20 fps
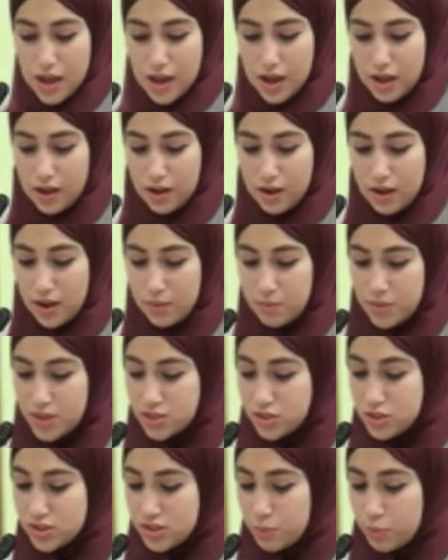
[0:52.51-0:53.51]
a
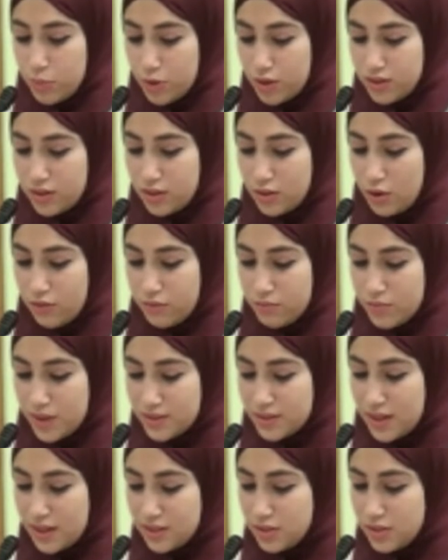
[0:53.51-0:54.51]
major supporter of
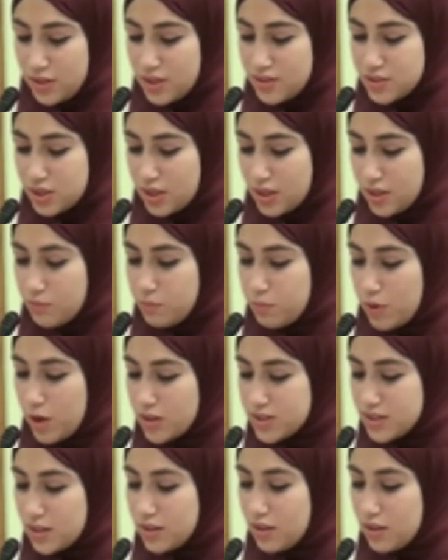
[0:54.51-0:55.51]
mandatory
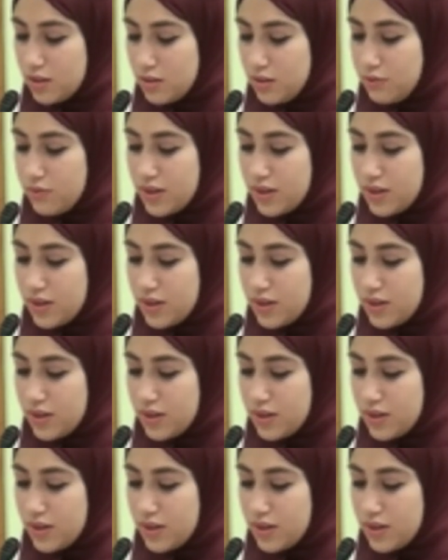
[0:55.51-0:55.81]
chickenpox and other